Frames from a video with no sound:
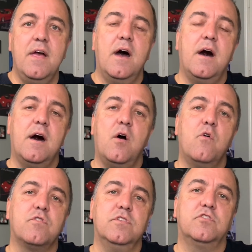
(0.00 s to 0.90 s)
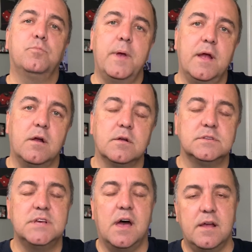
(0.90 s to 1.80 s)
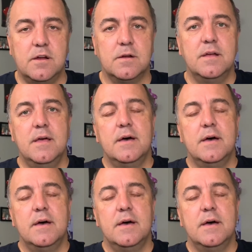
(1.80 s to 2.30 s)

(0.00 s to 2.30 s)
over the spare tire.